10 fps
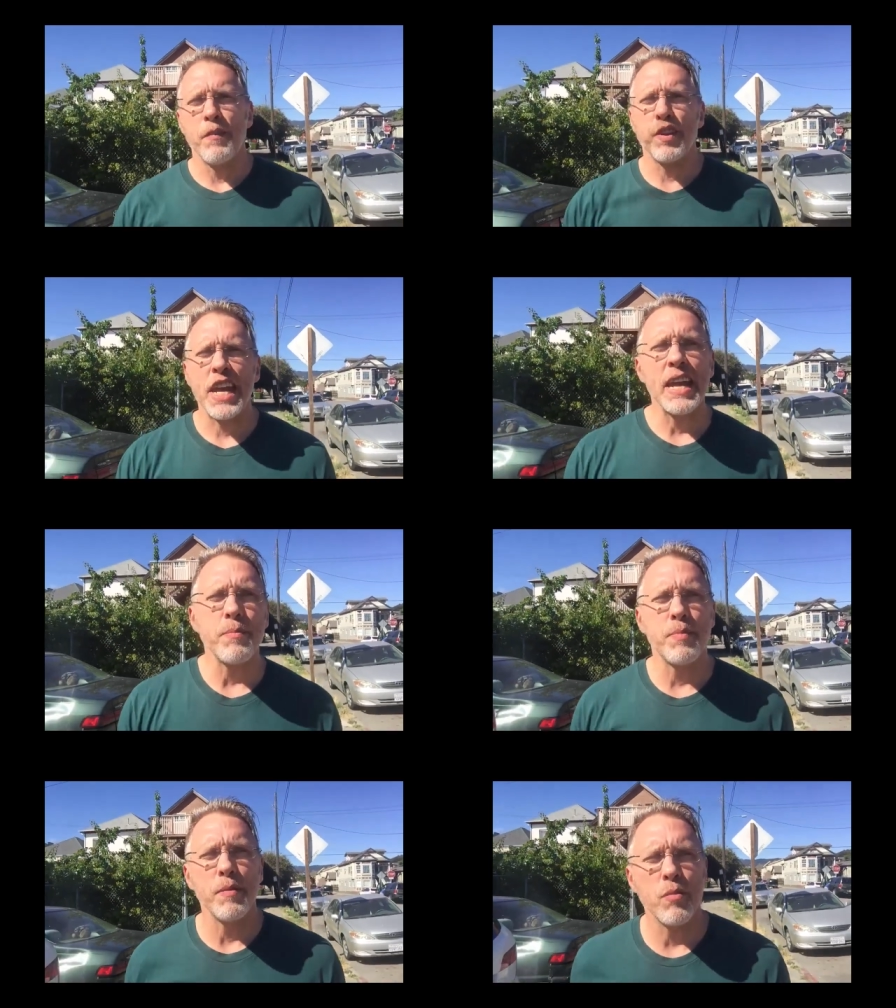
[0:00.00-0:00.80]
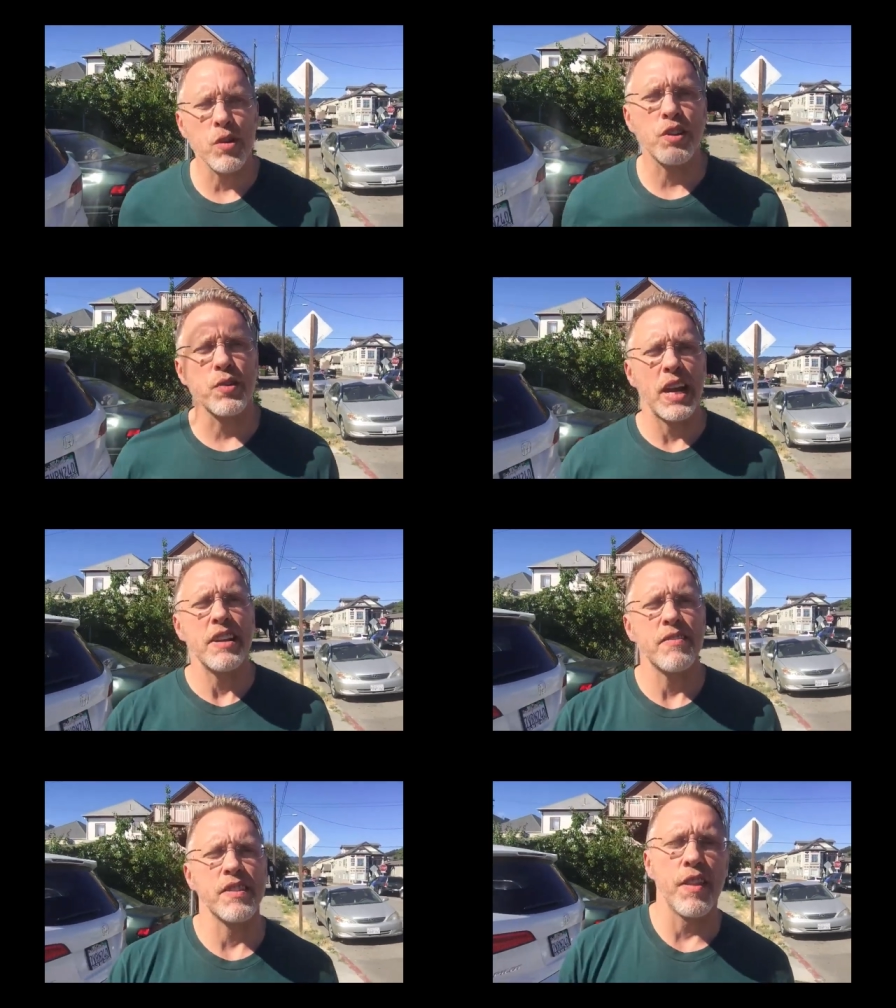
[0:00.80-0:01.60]
if you can, be more
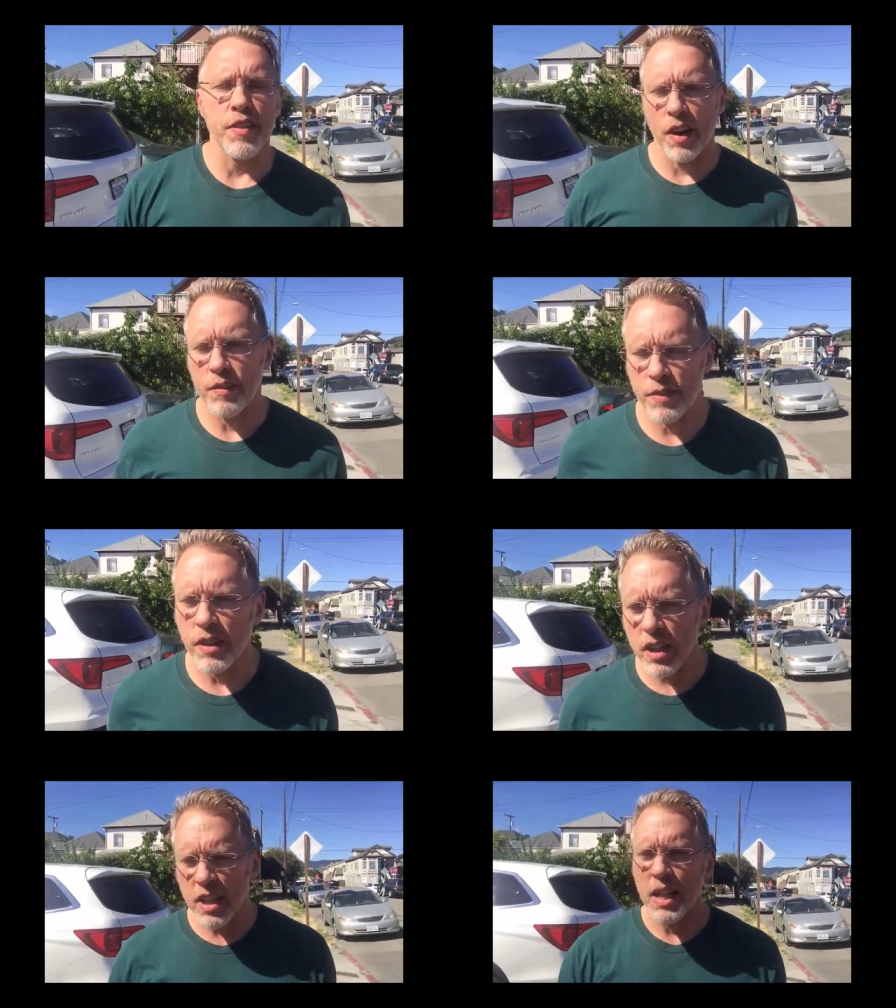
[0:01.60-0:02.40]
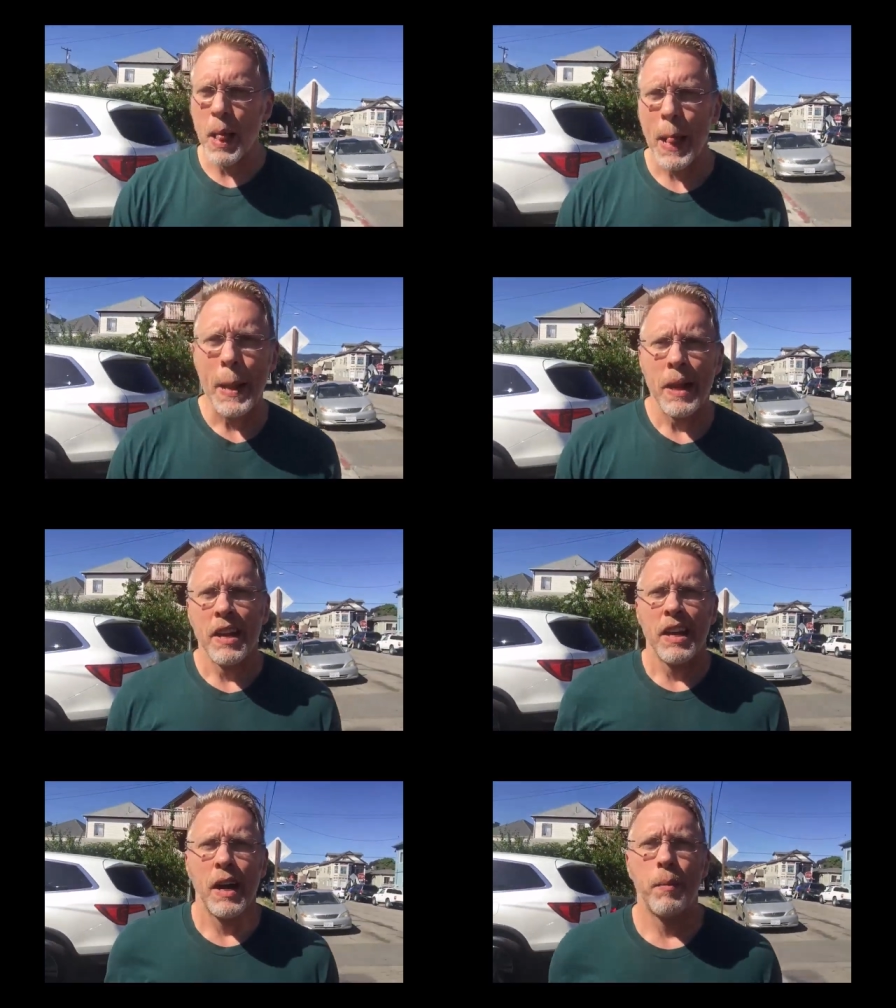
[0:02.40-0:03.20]
creative and thoughtful
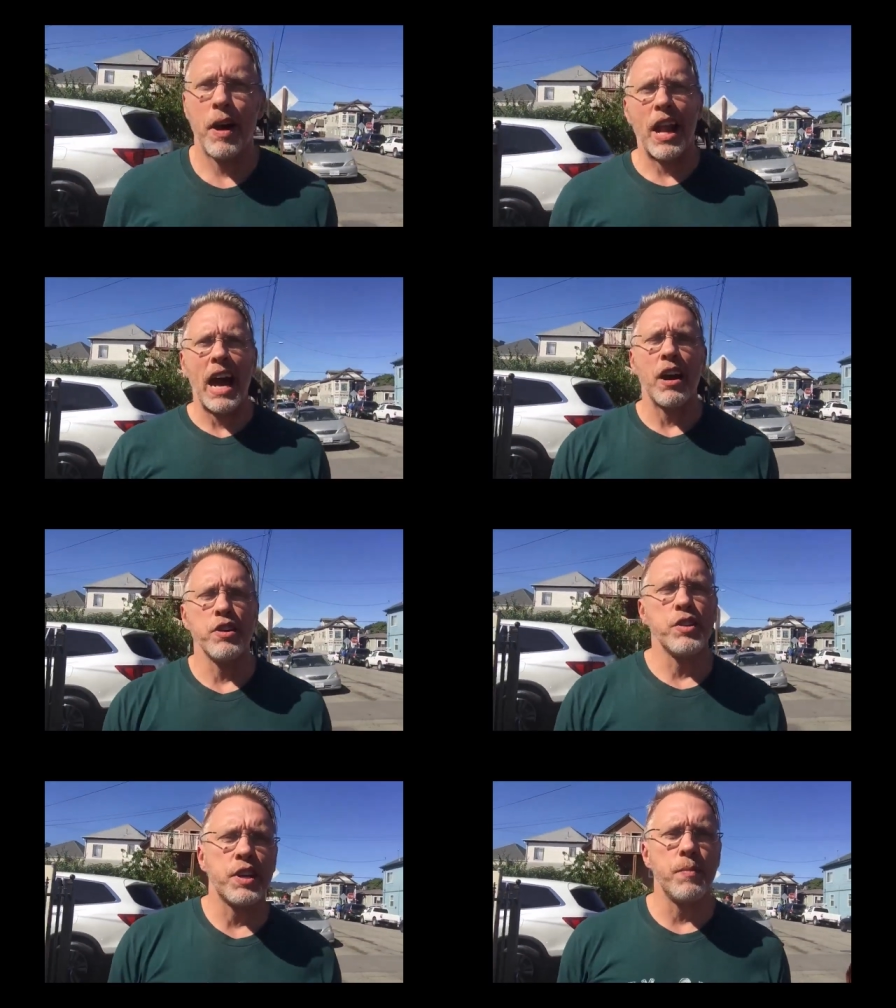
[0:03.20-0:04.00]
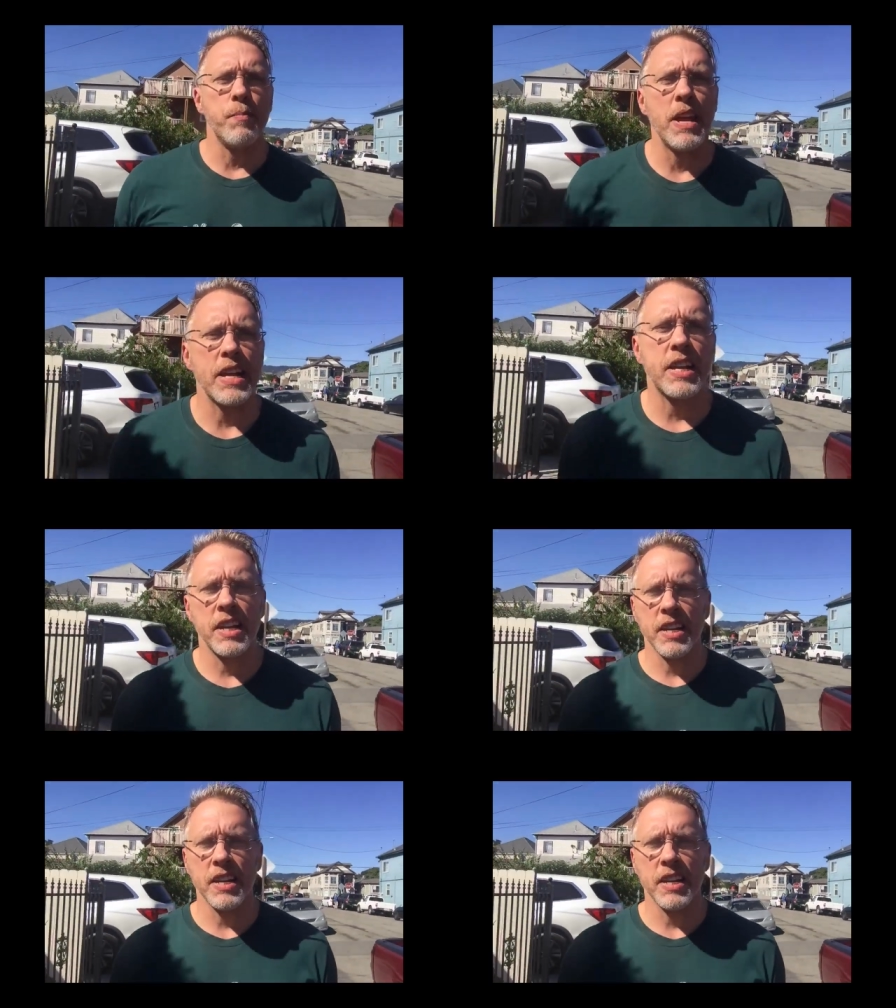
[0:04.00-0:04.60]
about how you can make